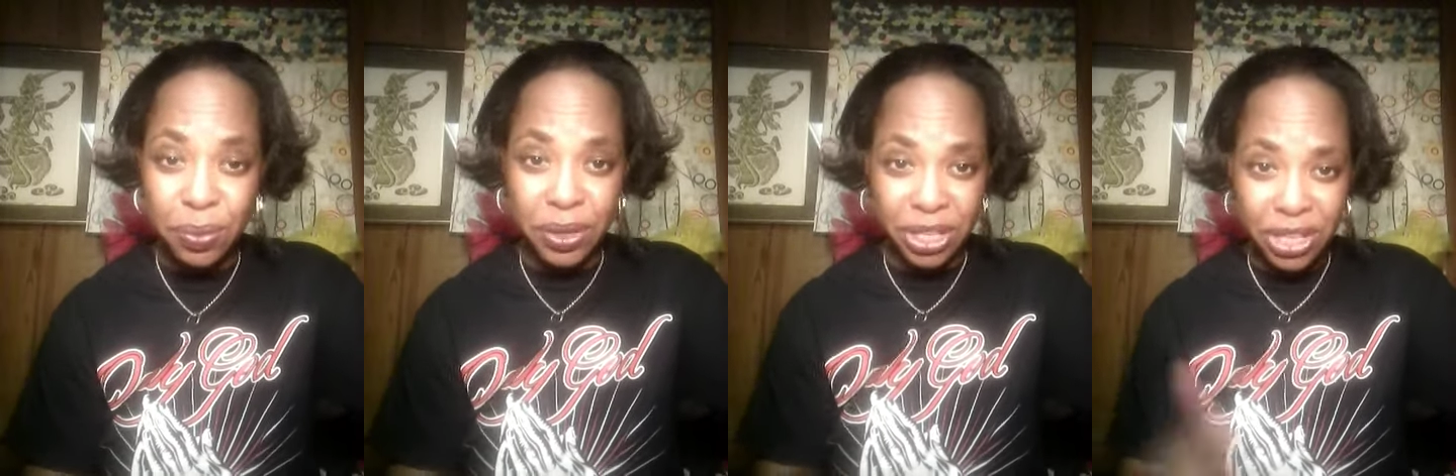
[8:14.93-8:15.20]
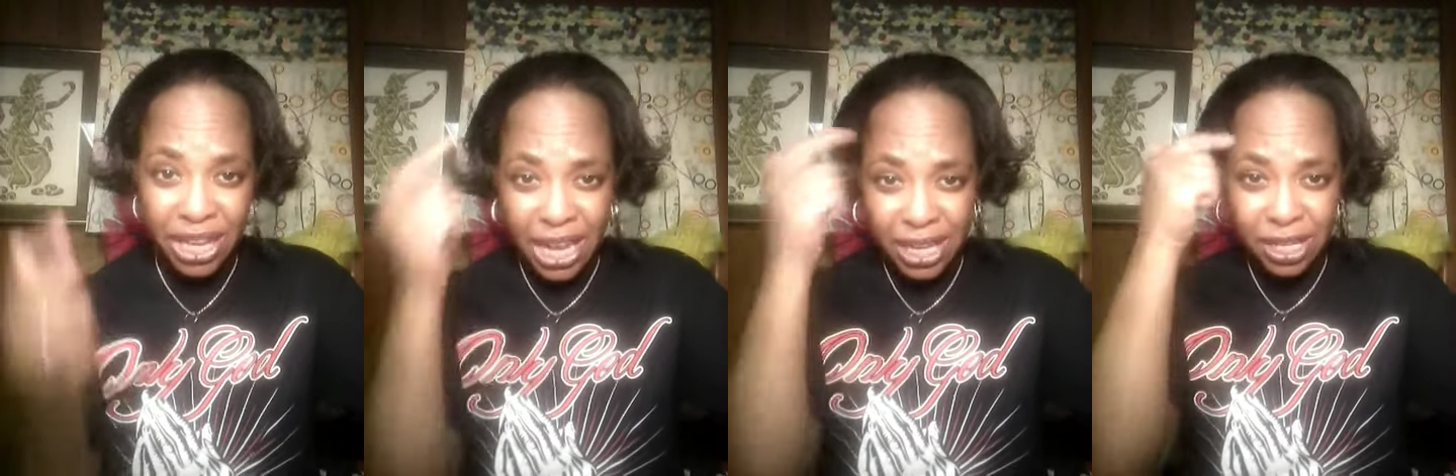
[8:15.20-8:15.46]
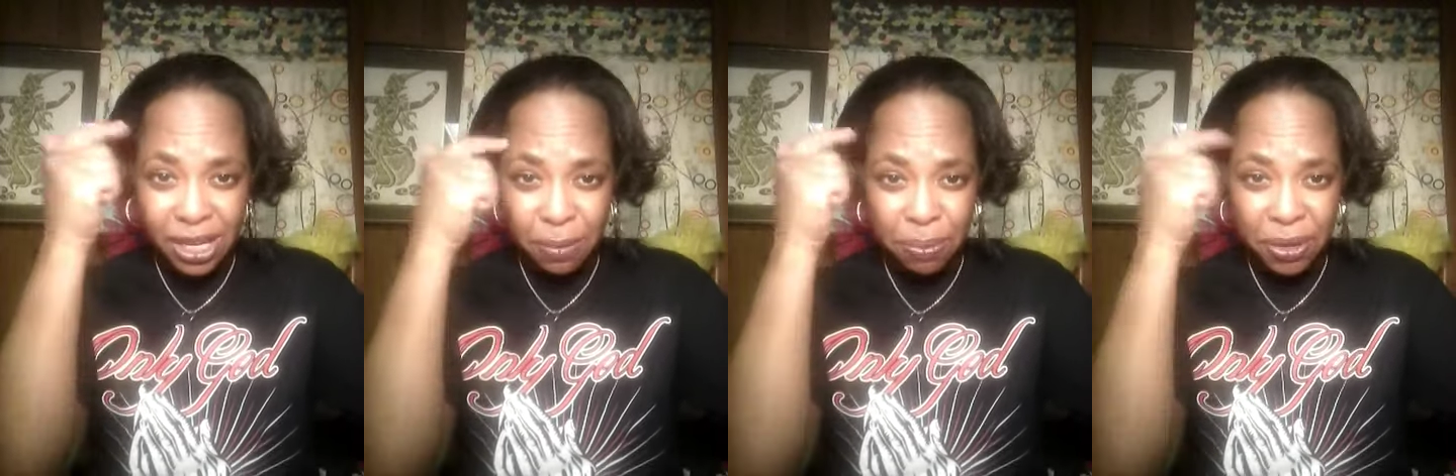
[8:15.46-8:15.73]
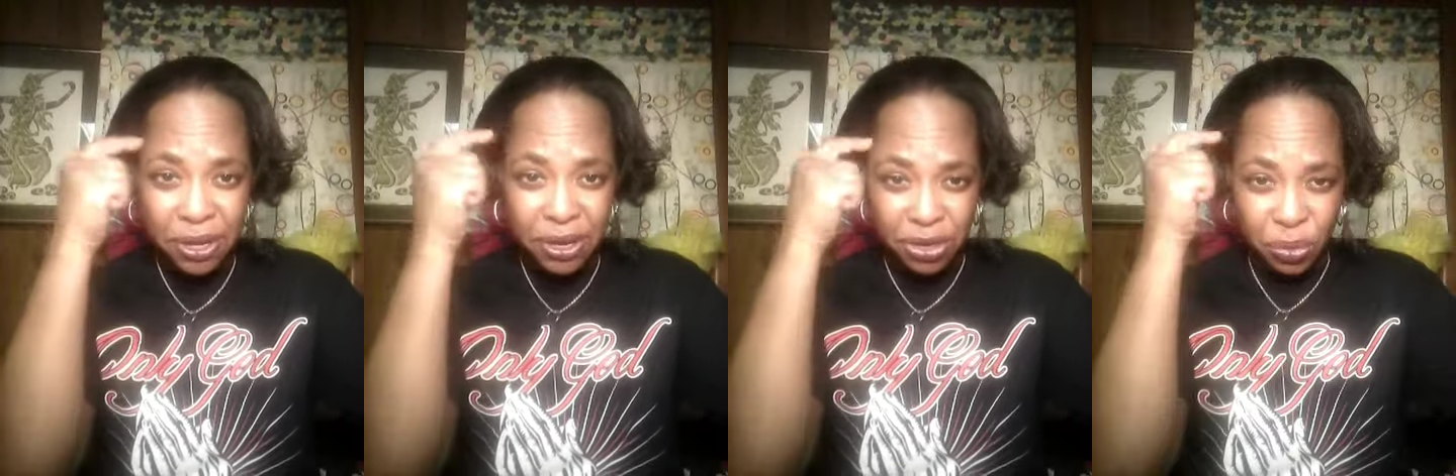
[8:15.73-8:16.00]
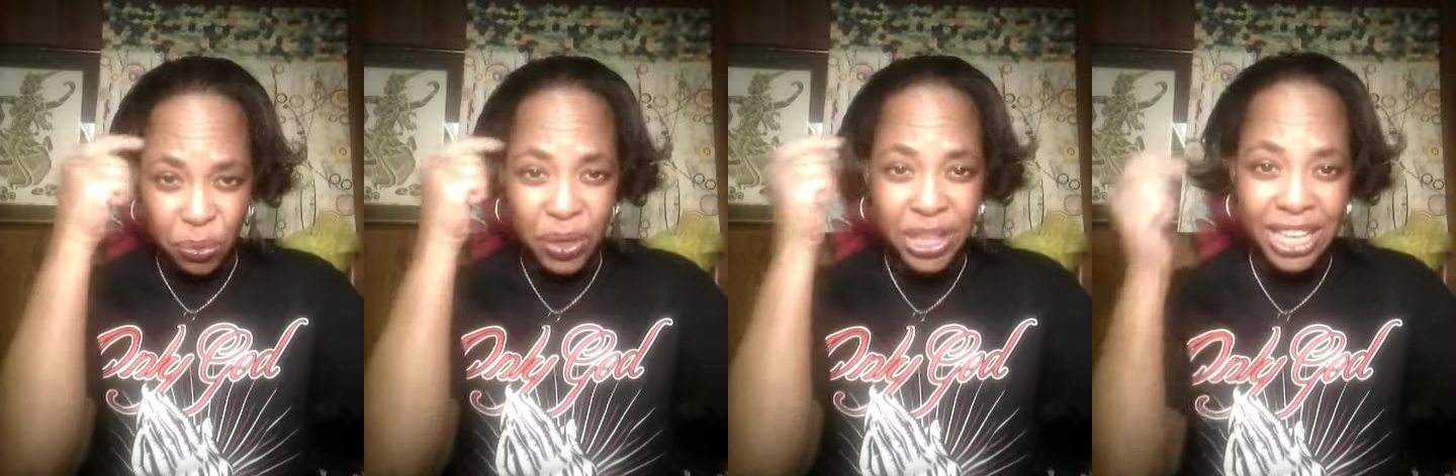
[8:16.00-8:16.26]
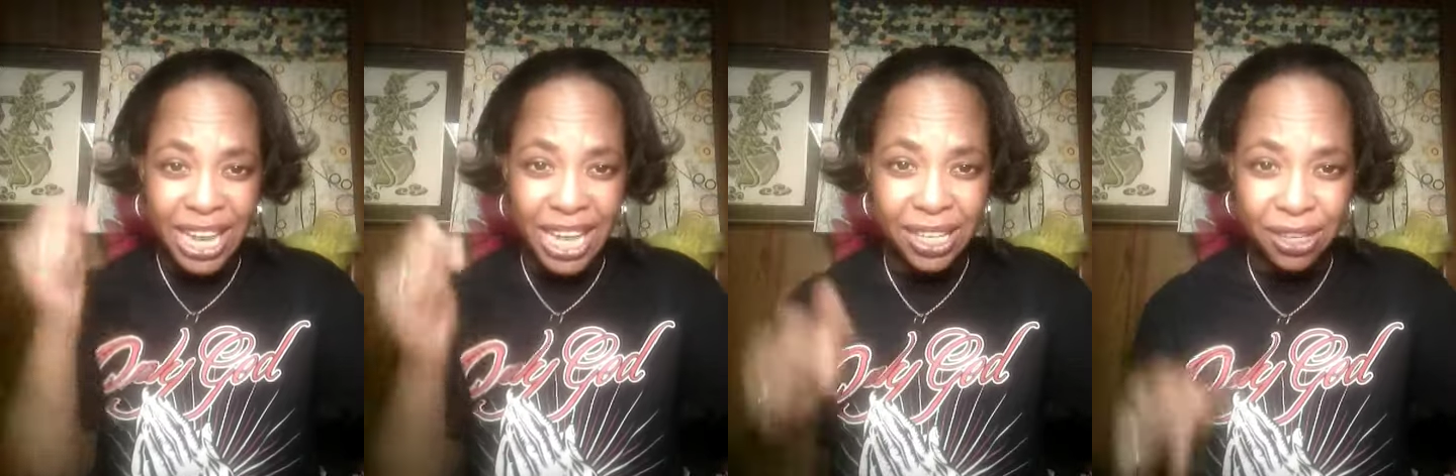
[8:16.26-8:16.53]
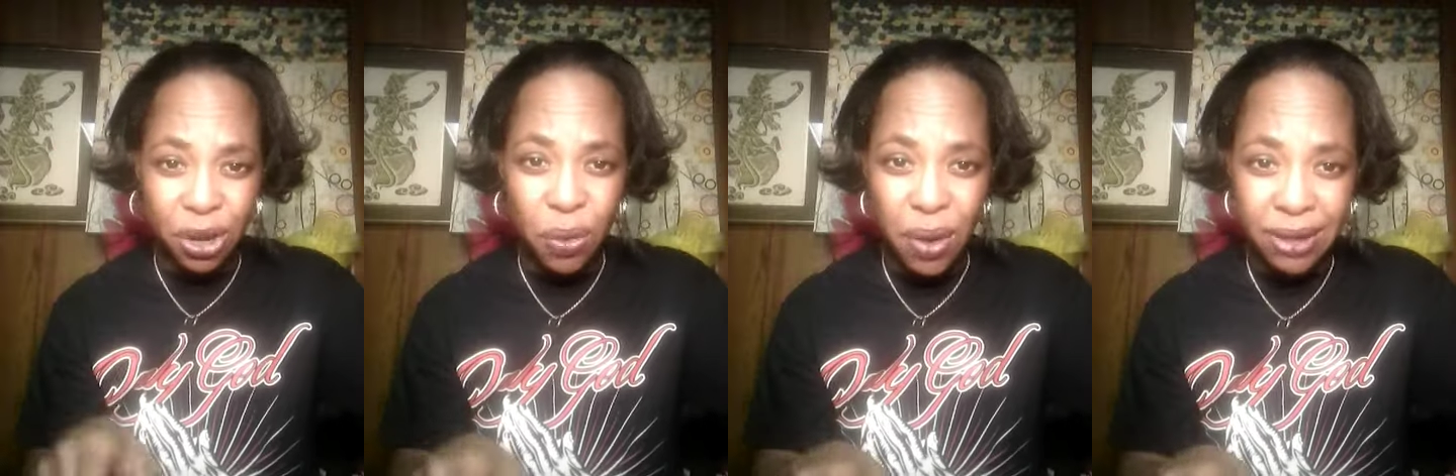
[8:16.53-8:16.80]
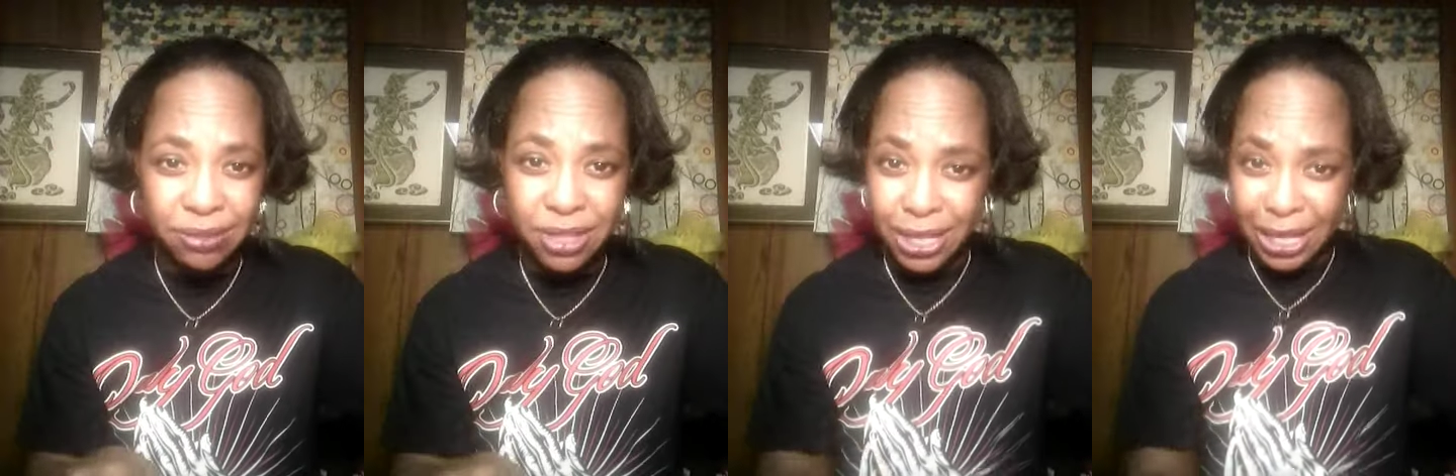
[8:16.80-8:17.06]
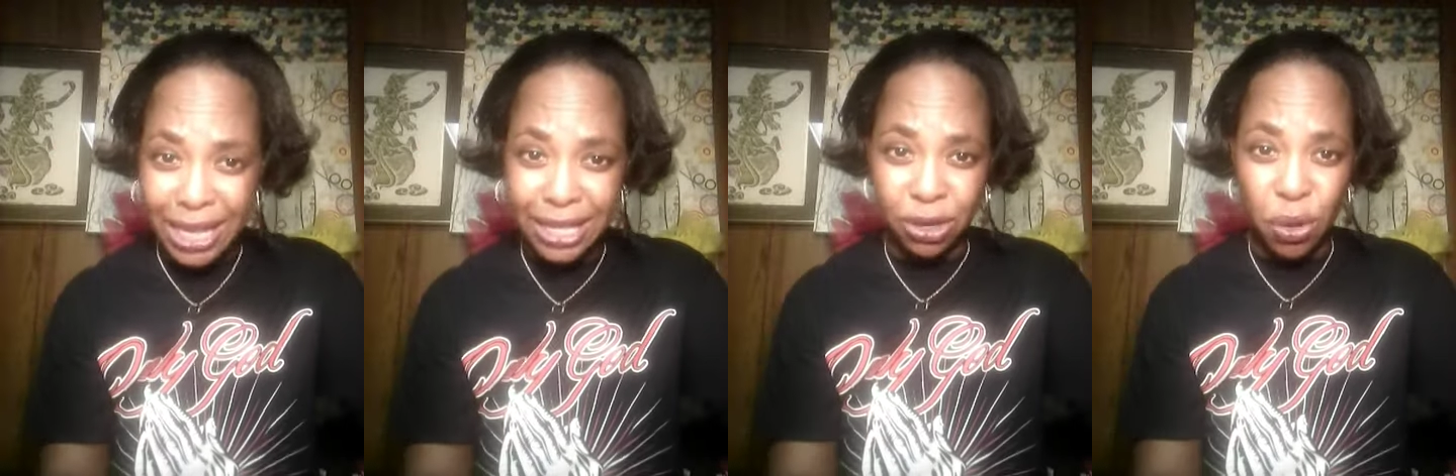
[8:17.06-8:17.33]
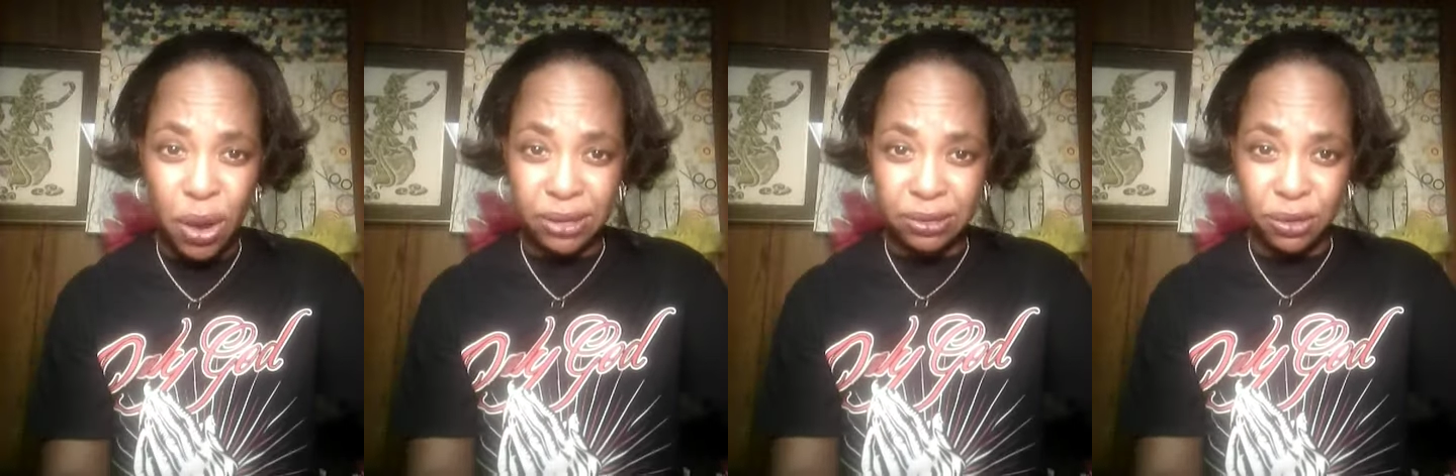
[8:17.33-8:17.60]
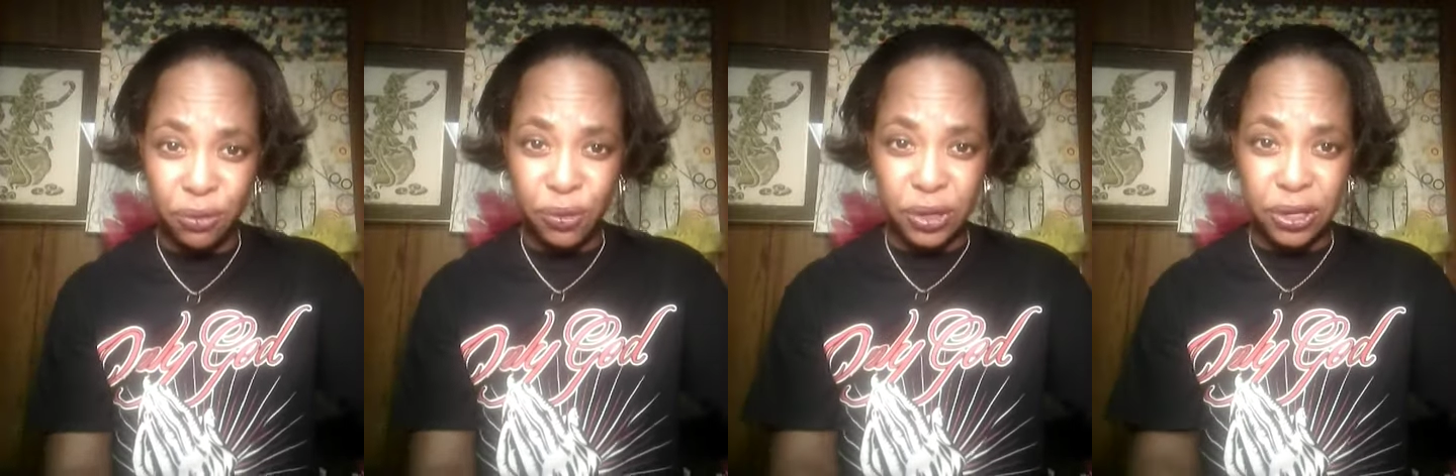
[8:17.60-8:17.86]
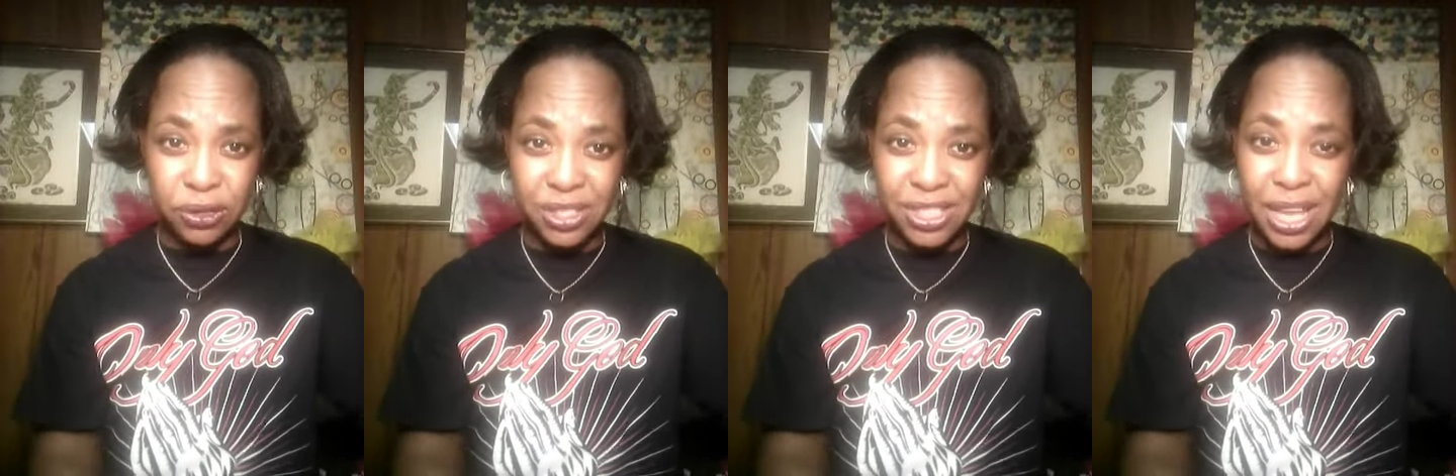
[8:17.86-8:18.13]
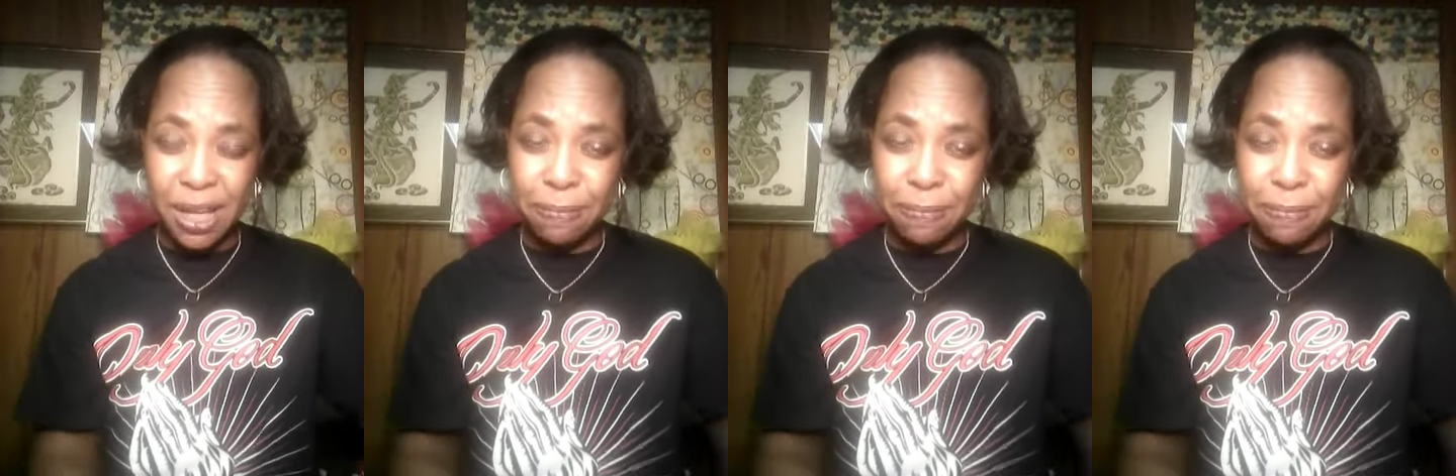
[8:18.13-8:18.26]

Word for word: you got it up here and you really got to go after it, got to go after it for yourself.